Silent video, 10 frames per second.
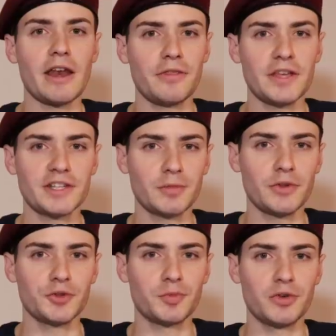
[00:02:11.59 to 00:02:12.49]
And I think some
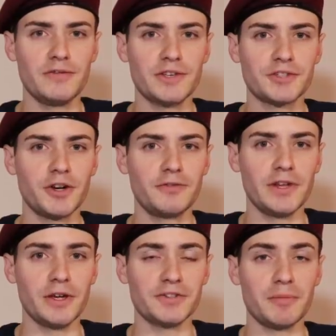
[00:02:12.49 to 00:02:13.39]
of those previous Nerf
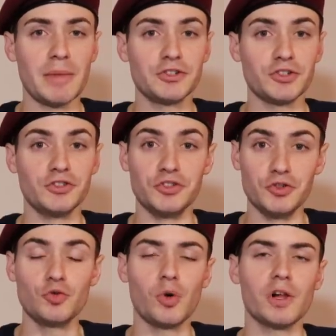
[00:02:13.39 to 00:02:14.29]
videos I mentioned
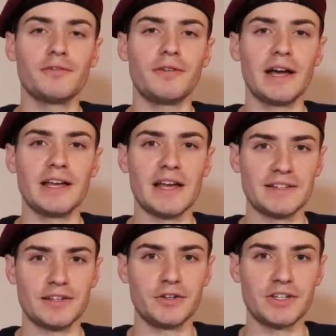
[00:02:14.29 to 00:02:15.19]
do qualify
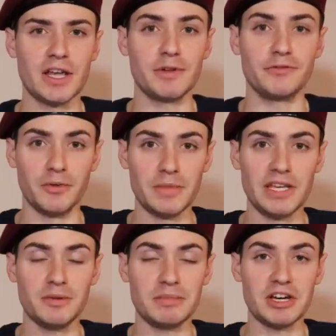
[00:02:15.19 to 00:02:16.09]
as entertainment for
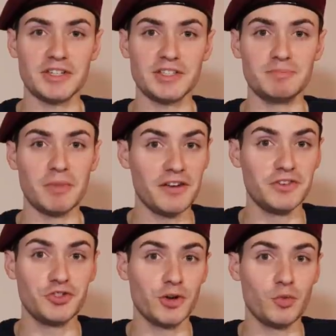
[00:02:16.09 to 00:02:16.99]
me because I've
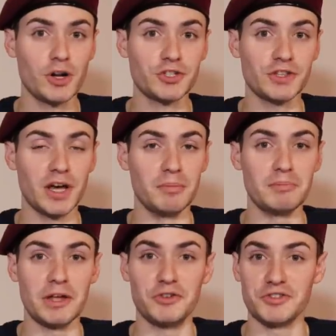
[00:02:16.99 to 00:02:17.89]
enjoyed watching
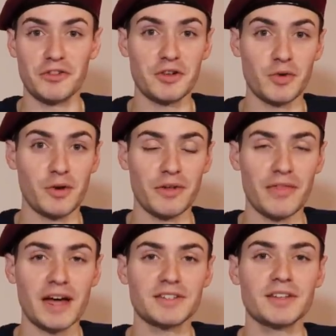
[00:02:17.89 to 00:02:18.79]
them, and there's nothing wrong with
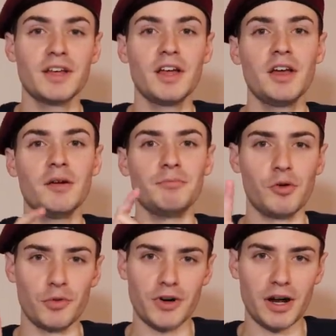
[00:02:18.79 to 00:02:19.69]
that.
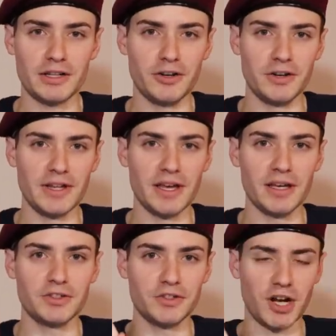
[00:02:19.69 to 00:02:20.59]
But we're not here
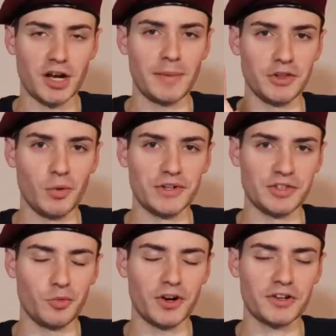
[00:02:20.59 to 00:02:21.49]
today to talk about the ones
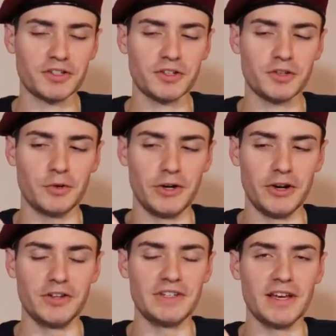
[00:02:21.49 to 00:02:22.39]
that worked. We're
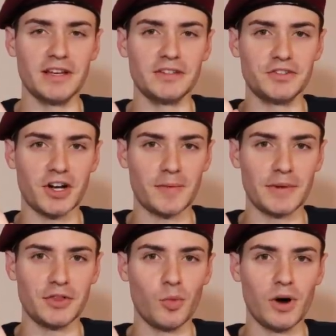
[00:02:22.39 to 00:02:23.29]
here today to talk
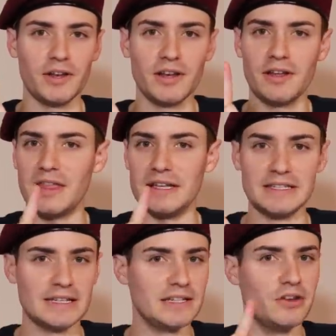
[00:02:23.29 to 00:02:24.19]
about the one
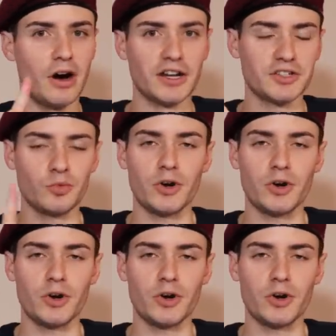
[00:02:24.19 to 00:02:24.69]
that did not